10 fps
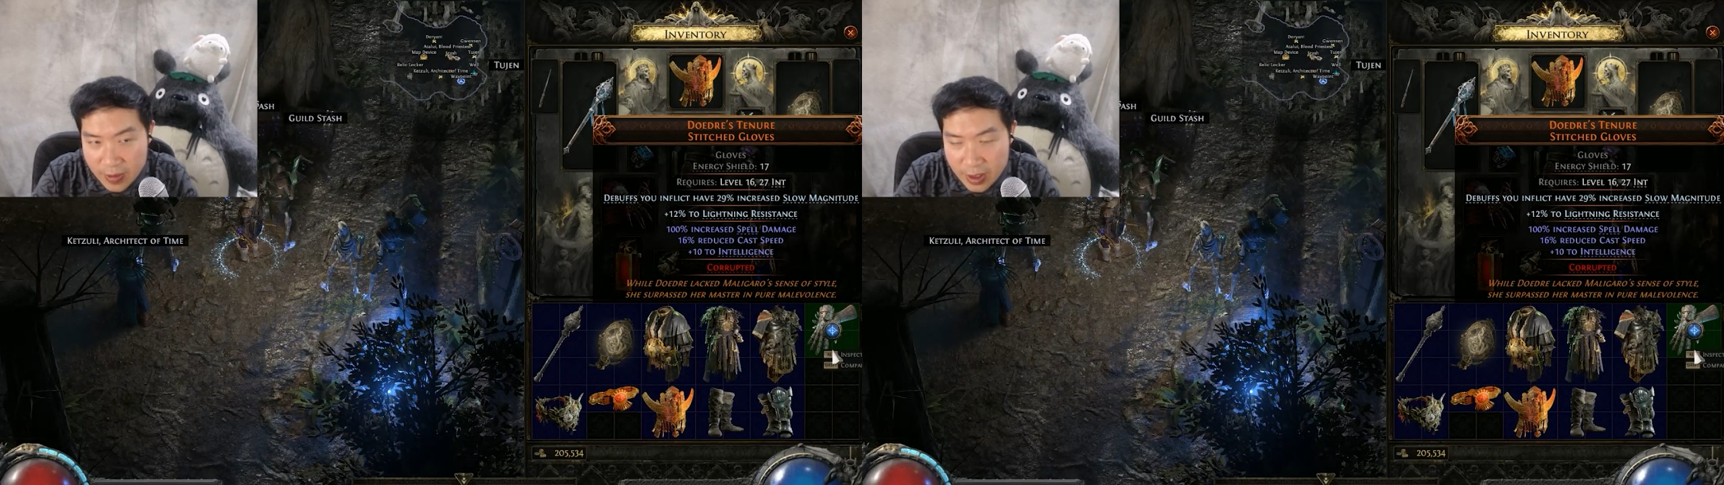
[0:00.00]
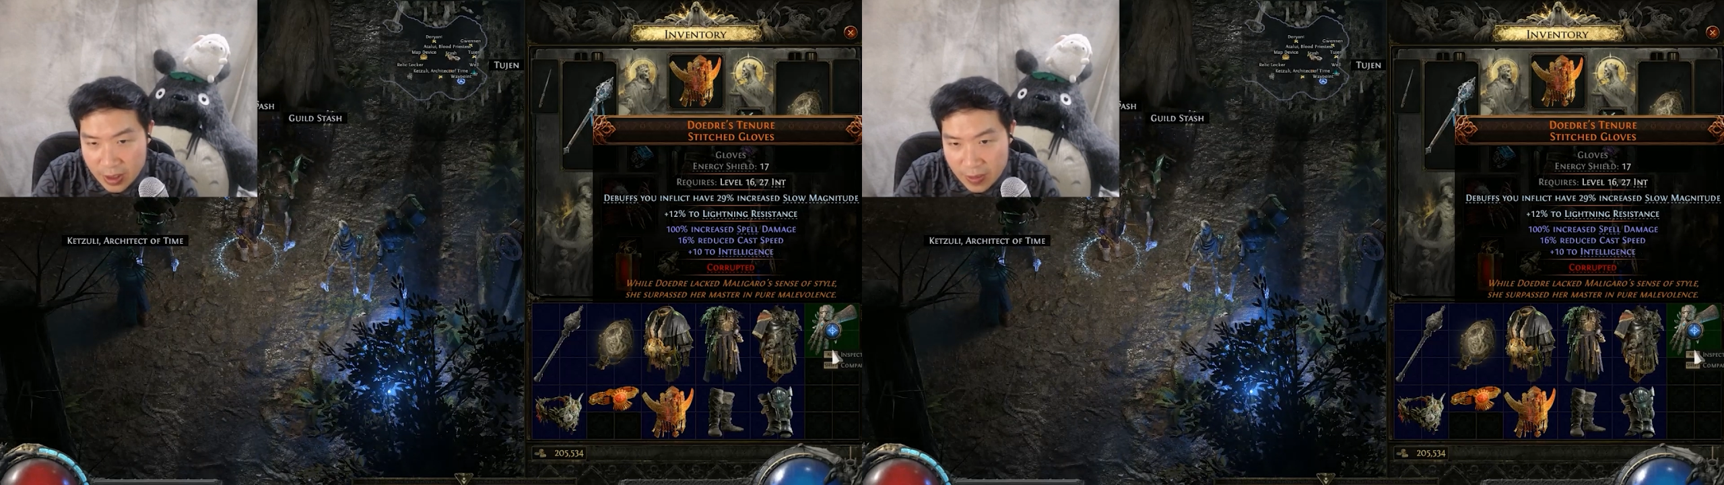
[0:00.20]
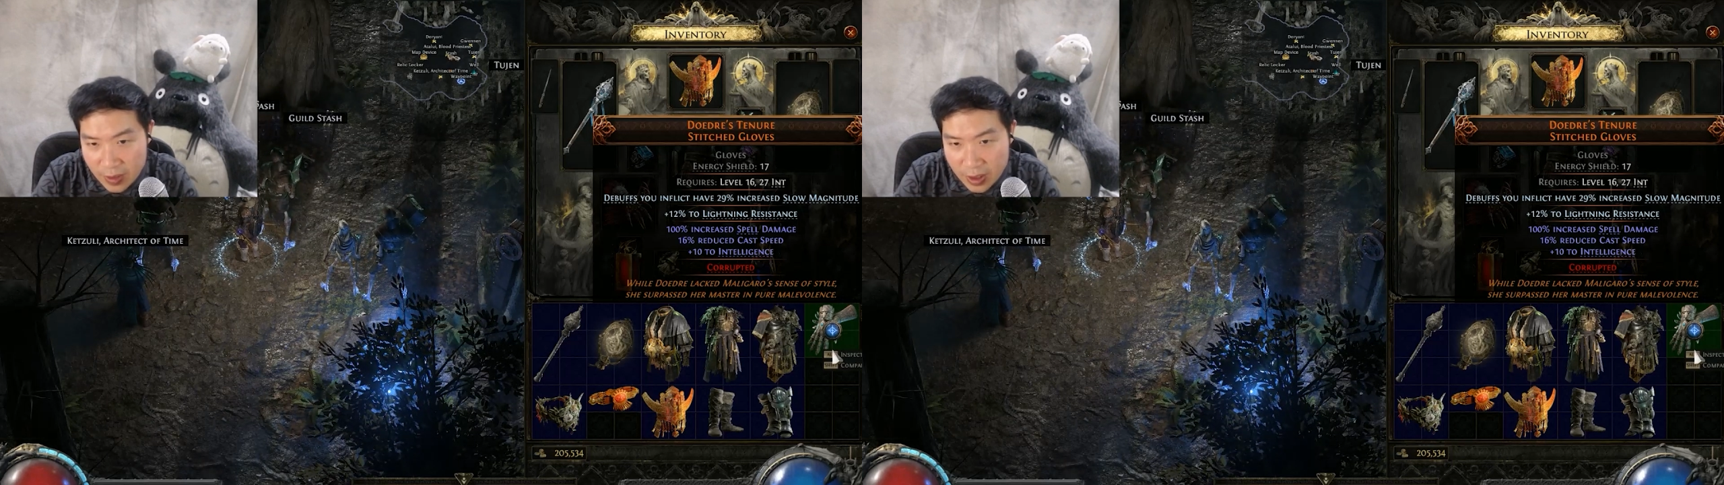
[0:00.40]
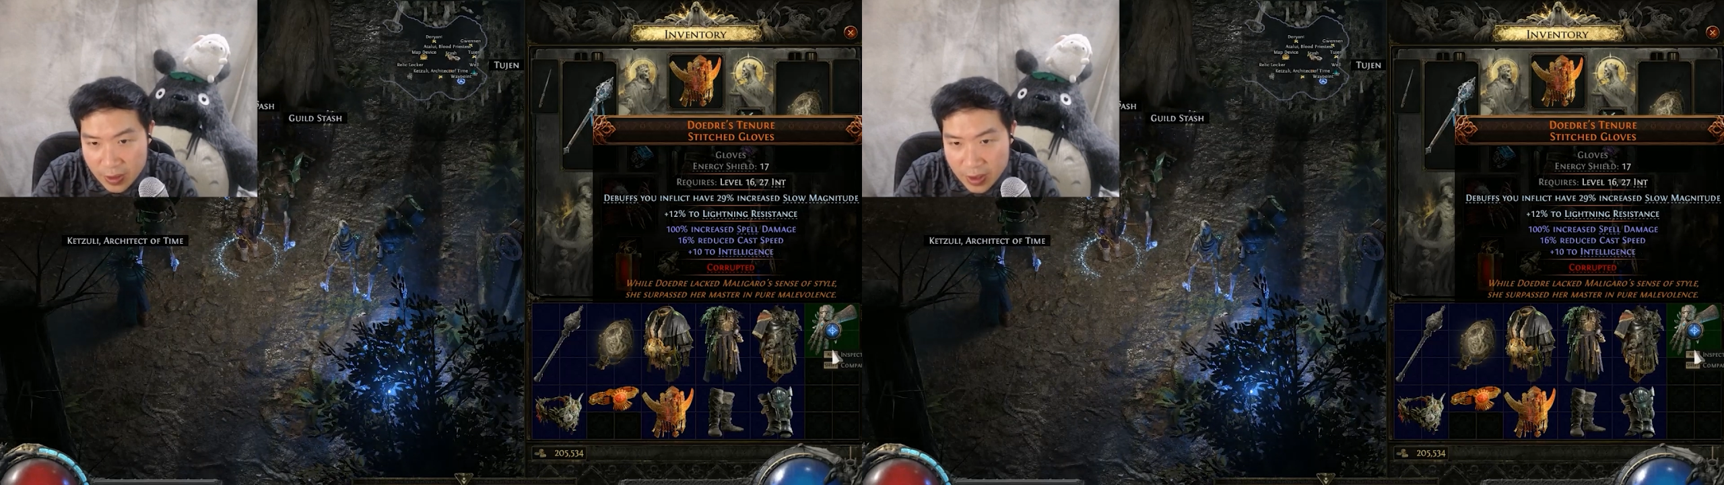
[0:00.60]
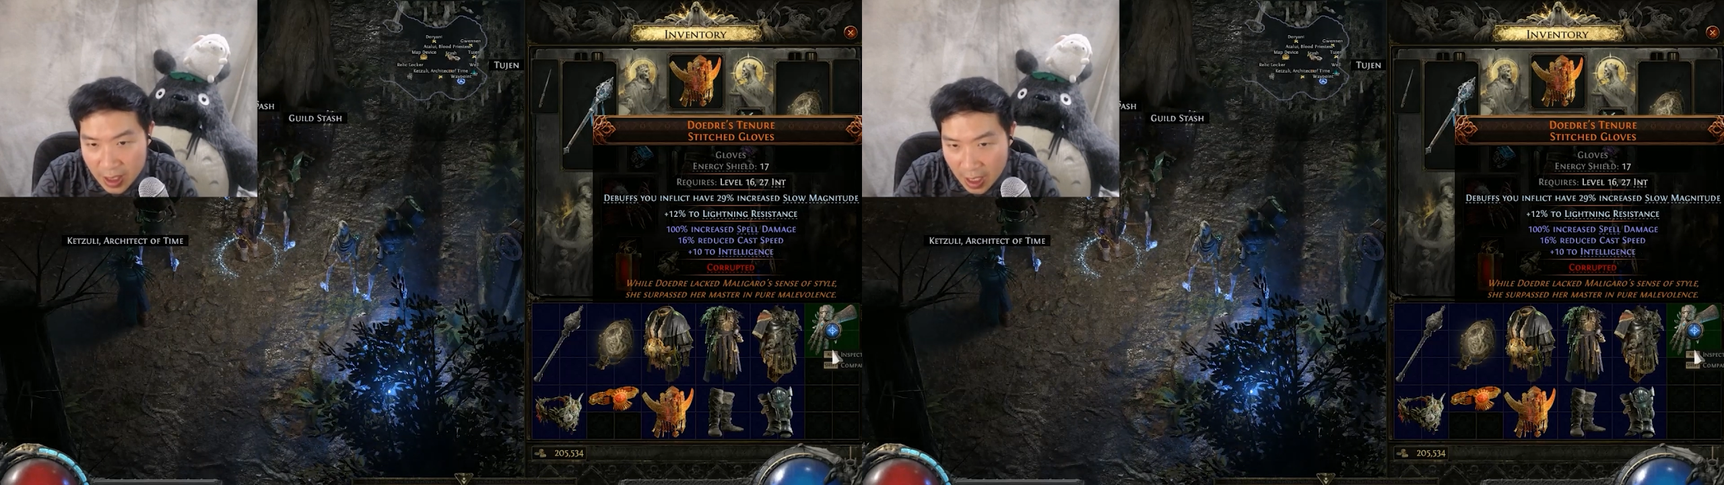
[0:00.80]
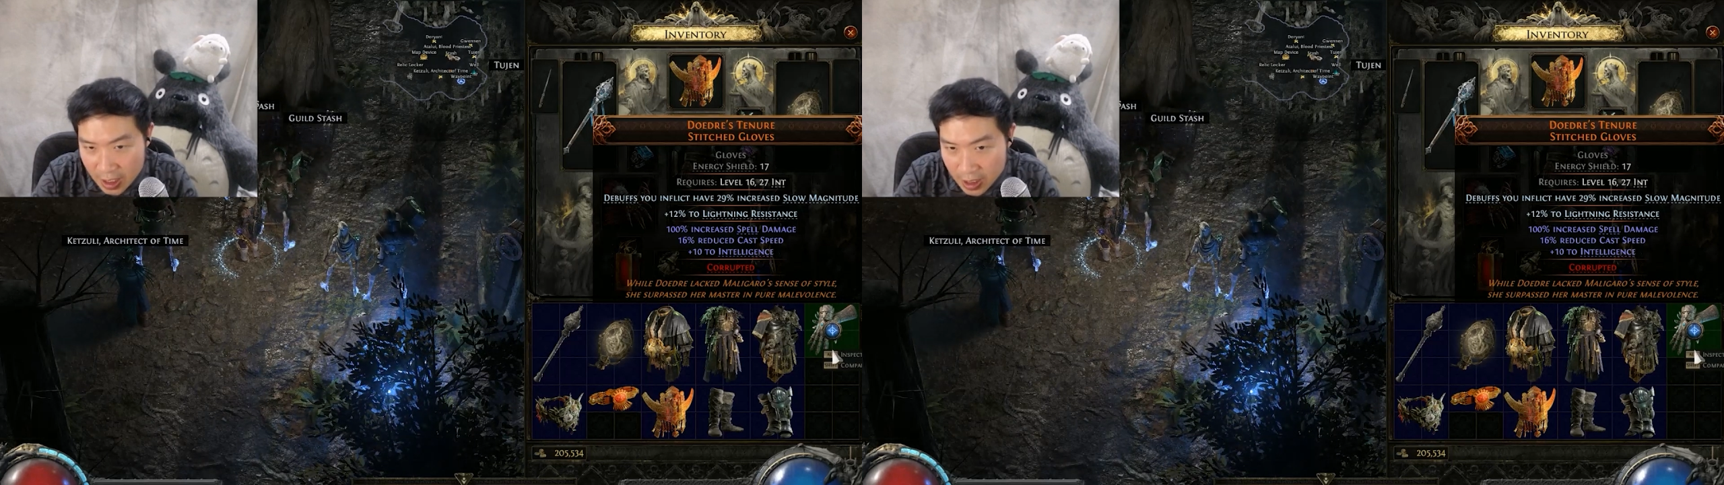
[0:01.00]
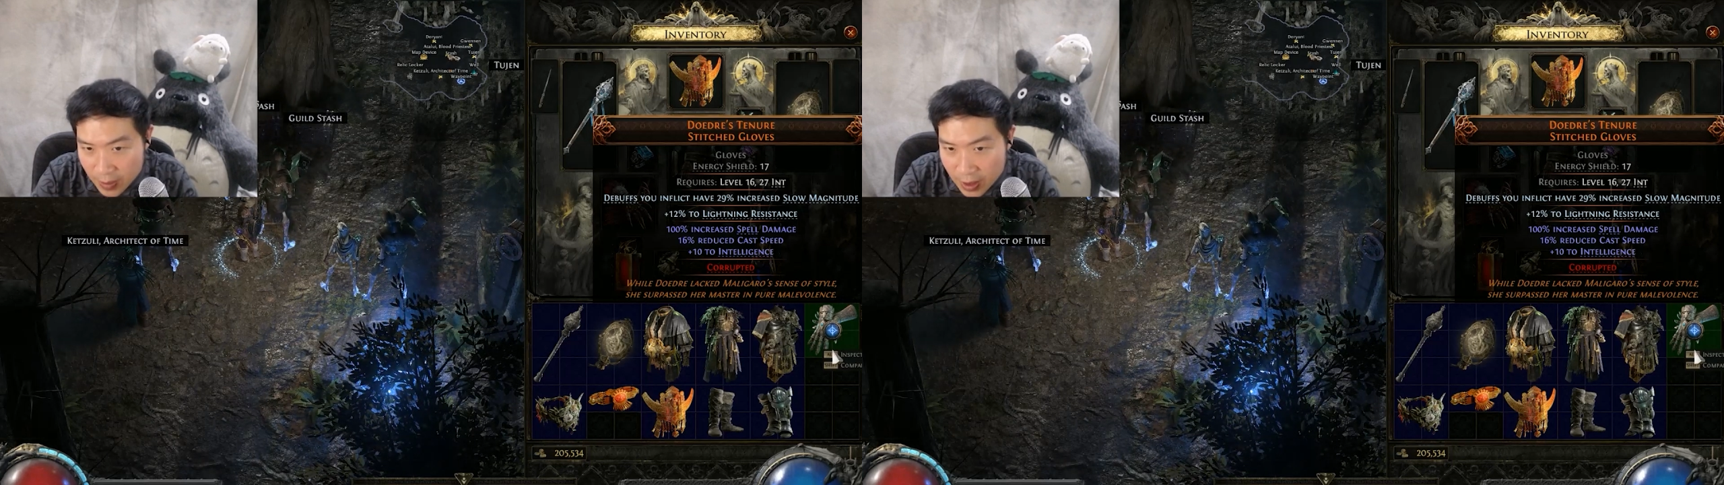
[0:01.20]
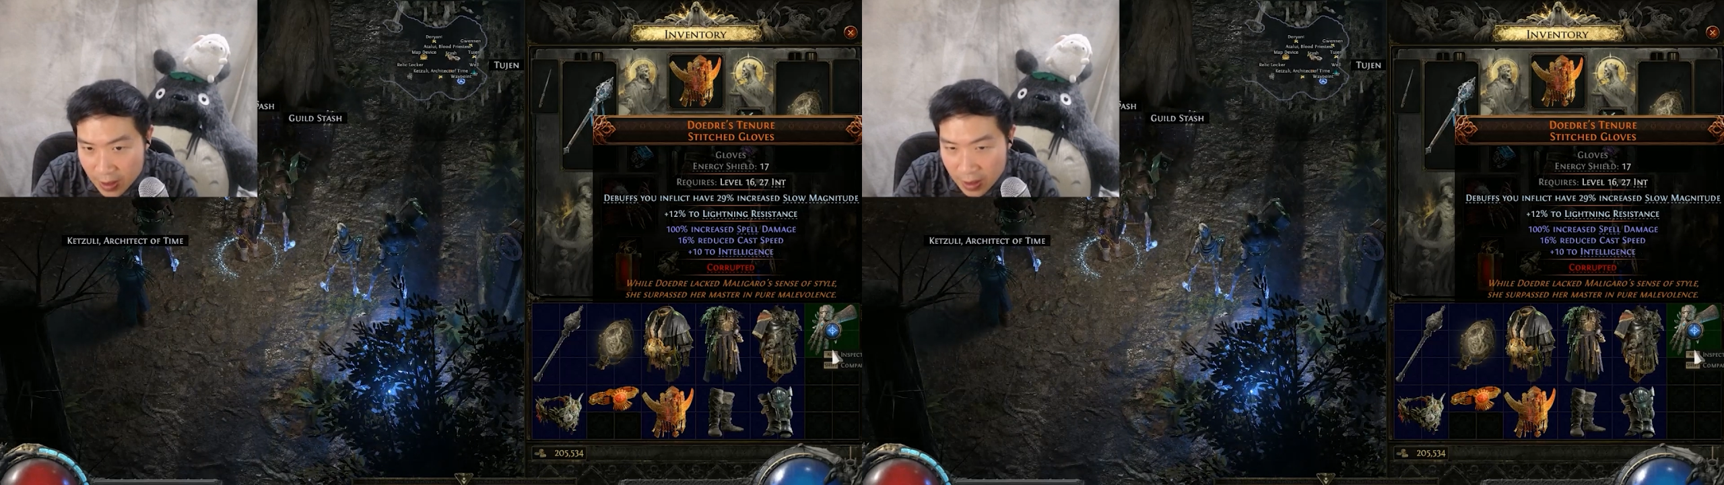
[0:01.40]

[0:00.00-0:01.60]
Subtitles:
which is reduced cast speed.